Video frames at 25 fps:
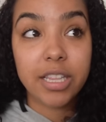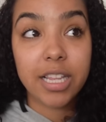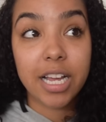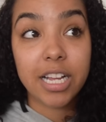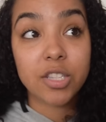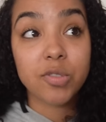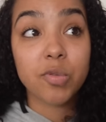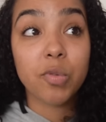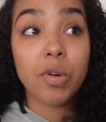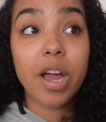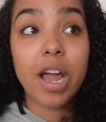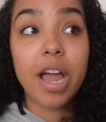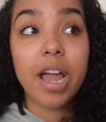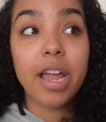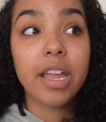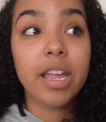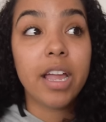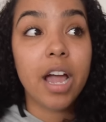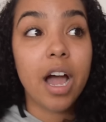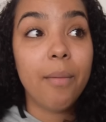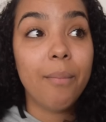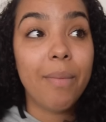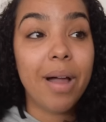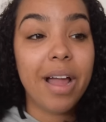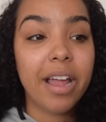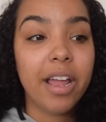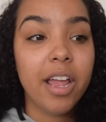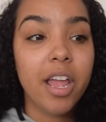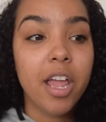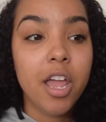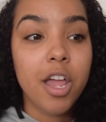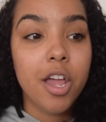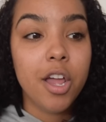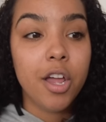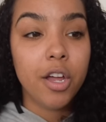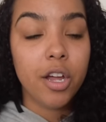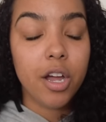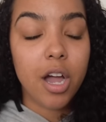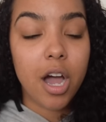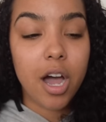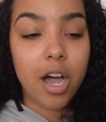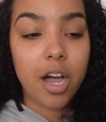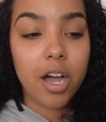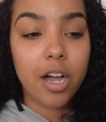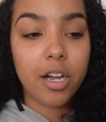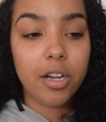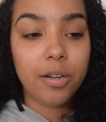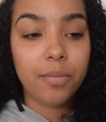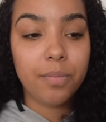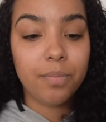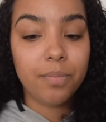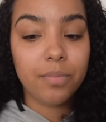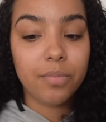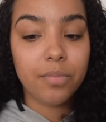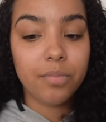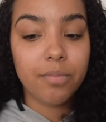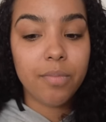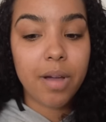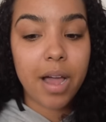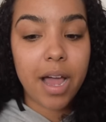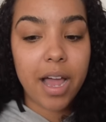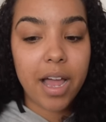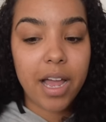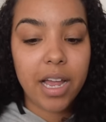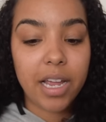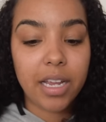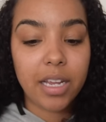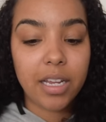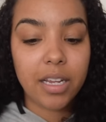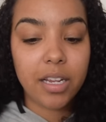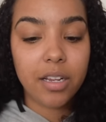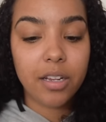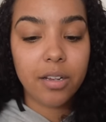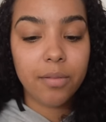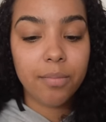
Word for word: That's where I got my um, my